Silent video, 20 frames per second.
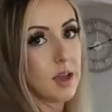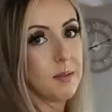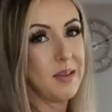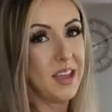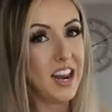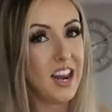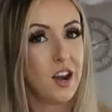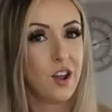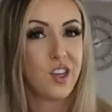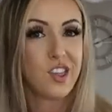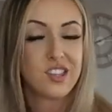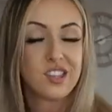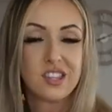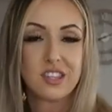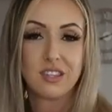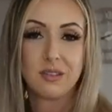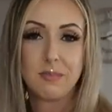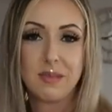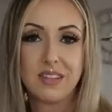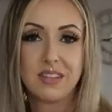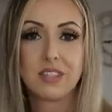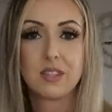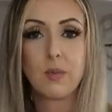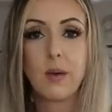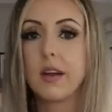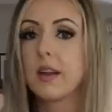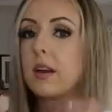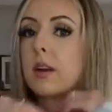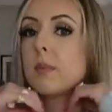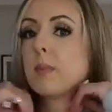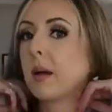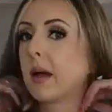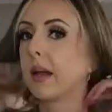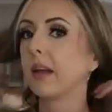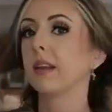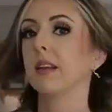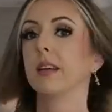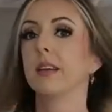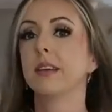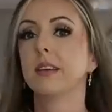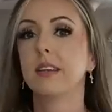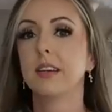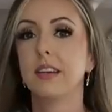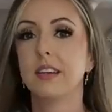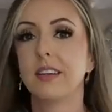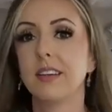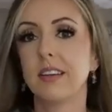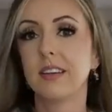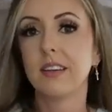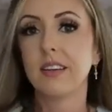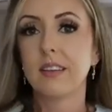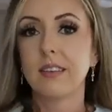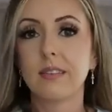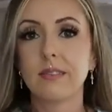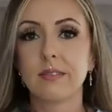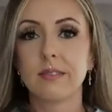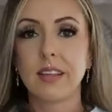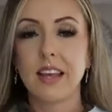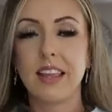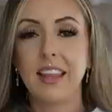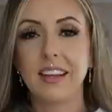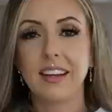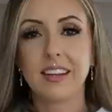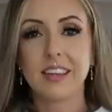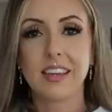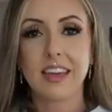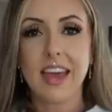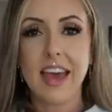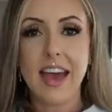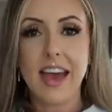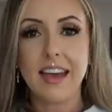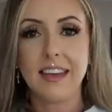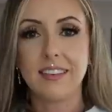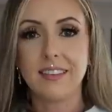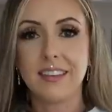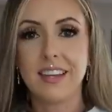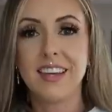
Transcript: I mean, I know this is a mint sweater, but I liked the cat.